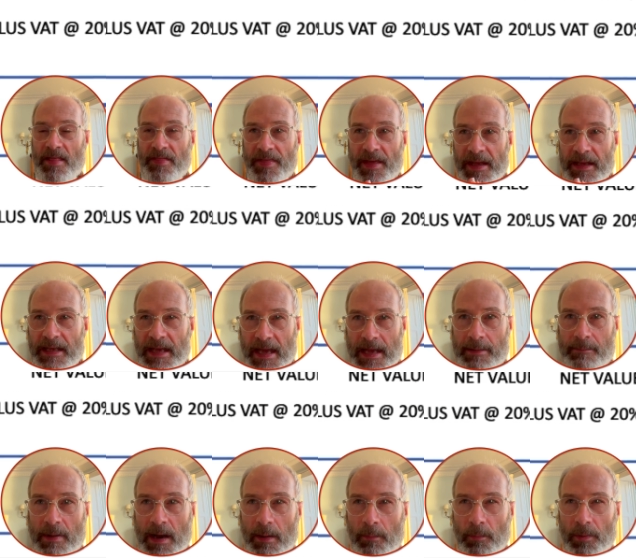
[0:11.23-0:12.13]
they
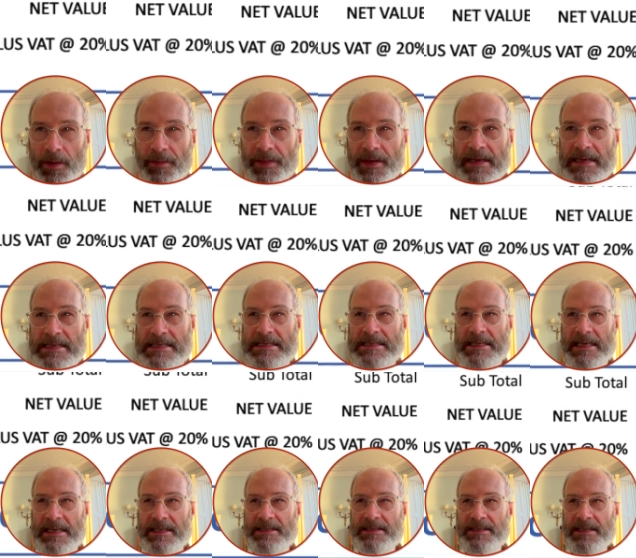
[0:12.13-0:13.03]
came up with a
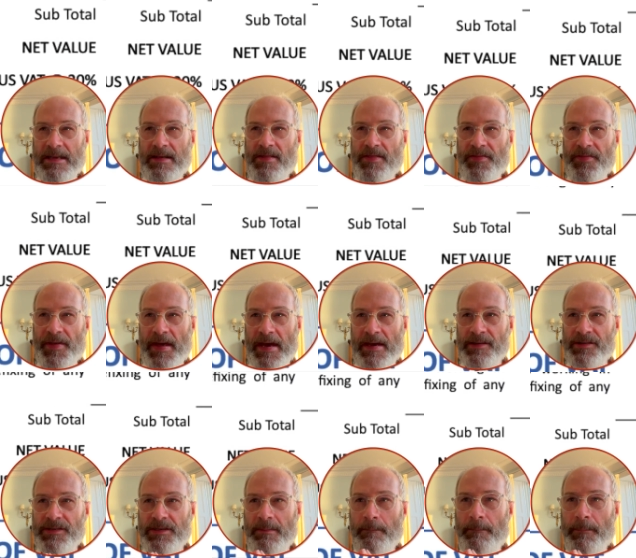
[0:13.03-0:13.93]

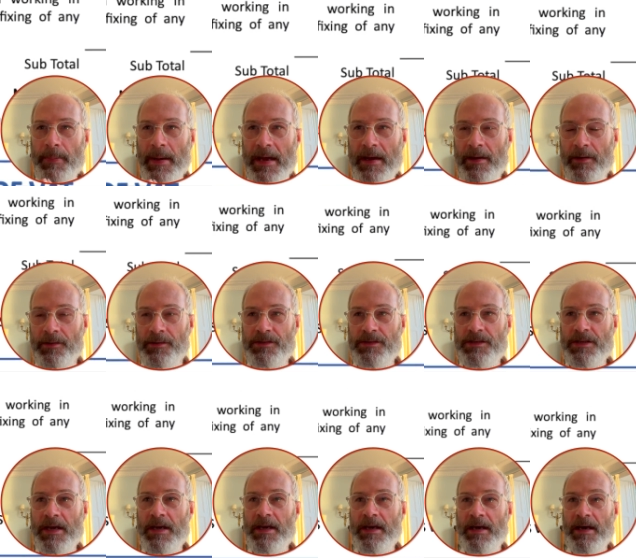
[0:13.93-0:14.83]
£16,000
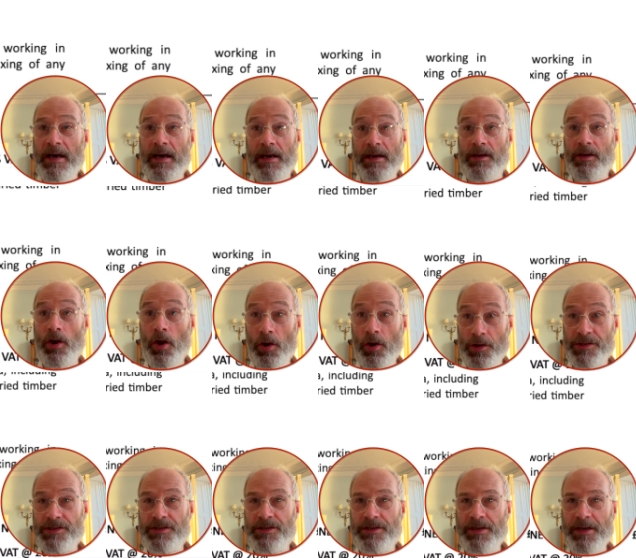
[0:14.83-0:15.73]

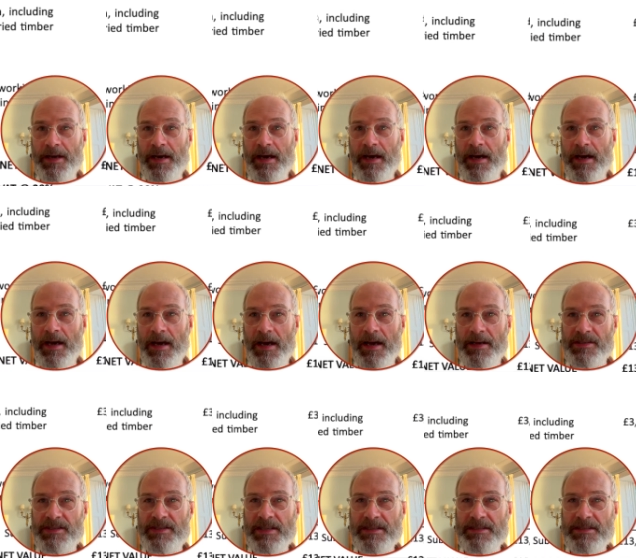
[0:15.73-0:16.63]
cost,
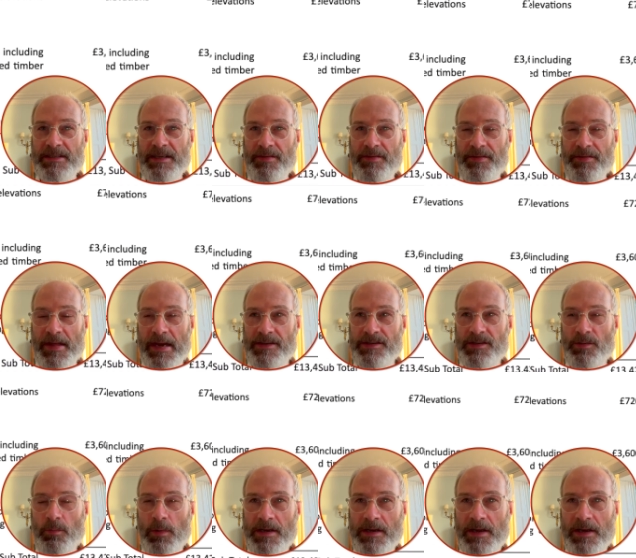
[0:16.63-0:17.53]

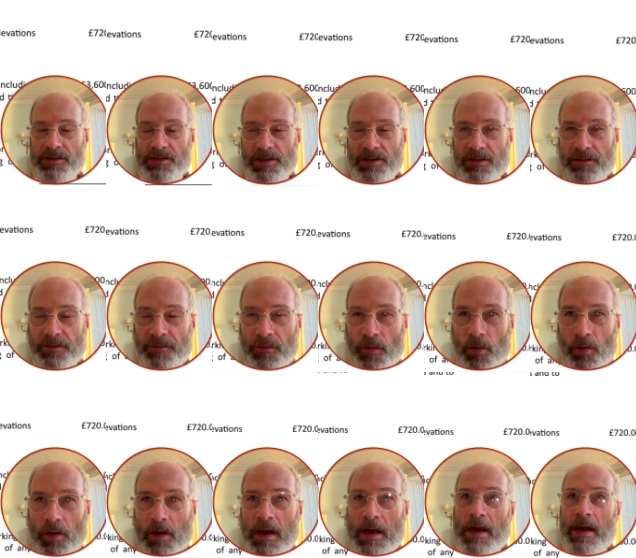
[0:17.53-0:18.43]

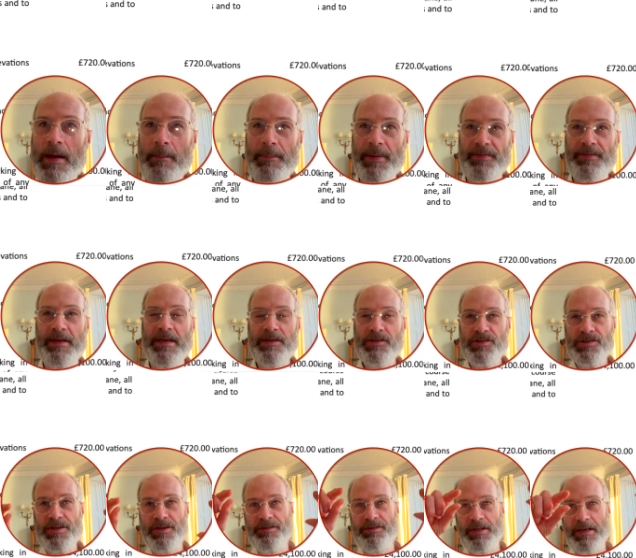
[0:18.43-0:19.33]
16,104. But the
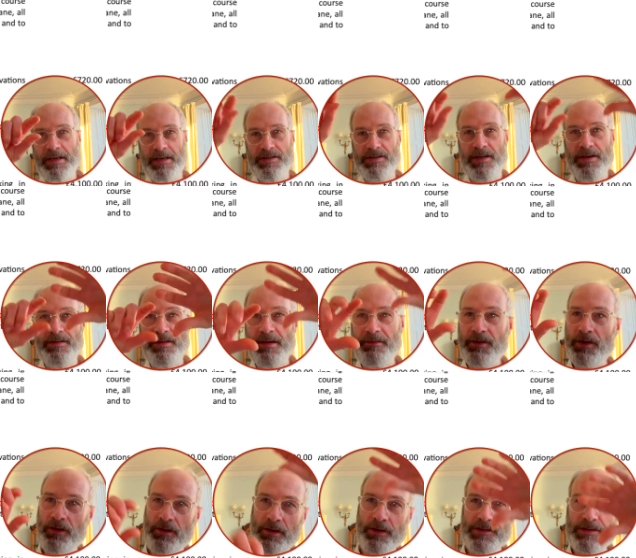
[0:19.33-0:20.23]
interesting thing is, so they've
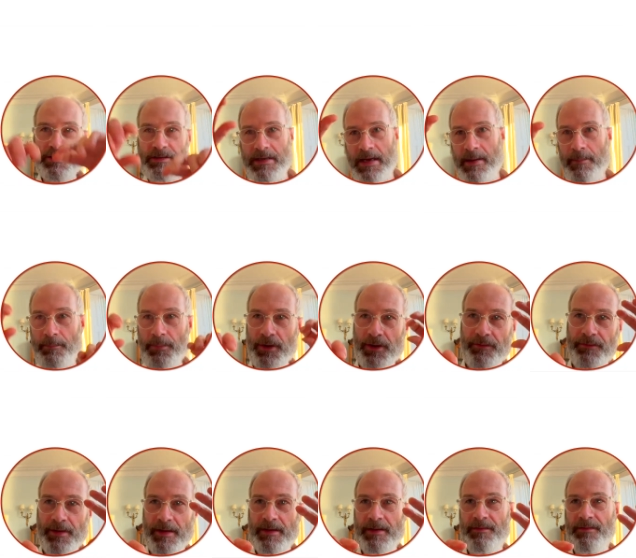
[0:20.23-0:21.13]
got lots of damp
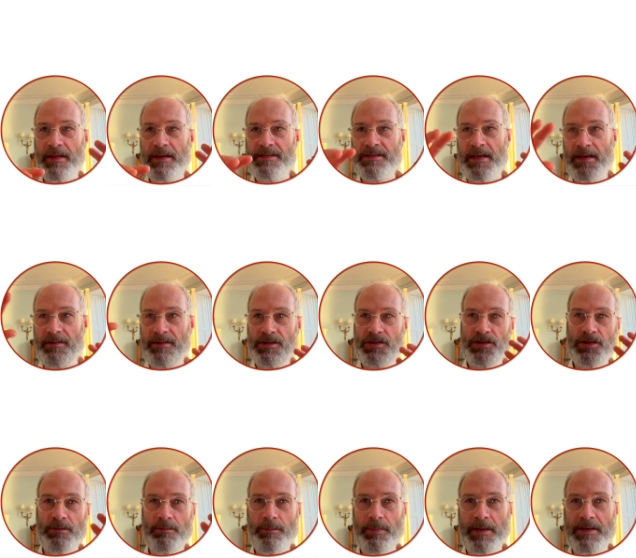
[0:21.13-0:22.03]
proofing and they say there
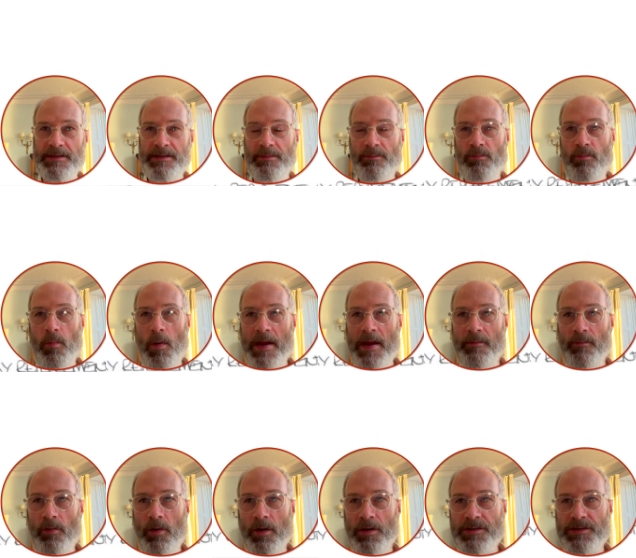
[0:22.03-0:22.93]
should be some wet
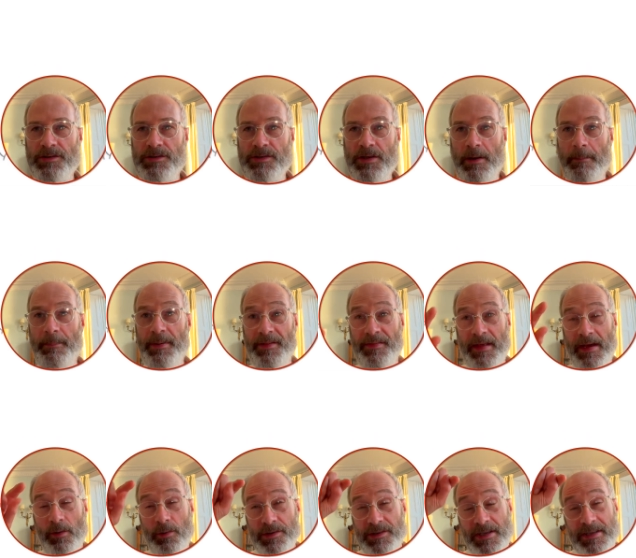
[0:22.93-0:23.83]
rot and so on, but they
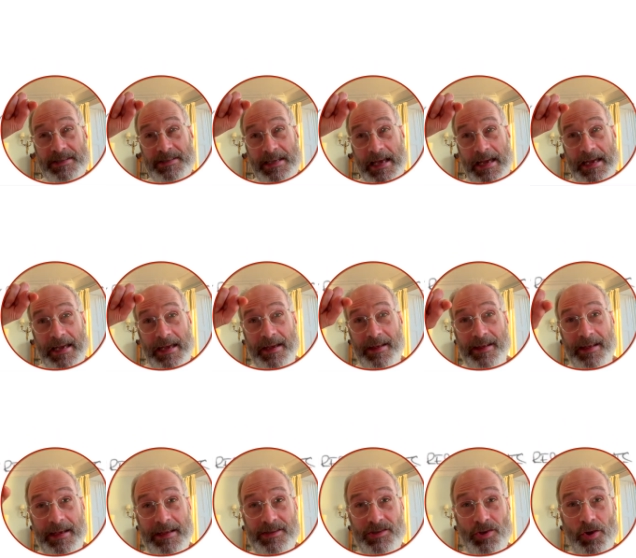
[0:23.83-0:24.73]
also say
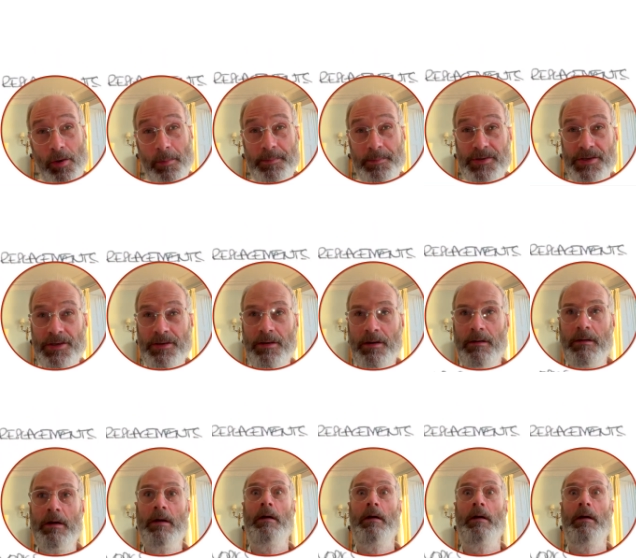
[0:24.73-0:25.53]
it's optional.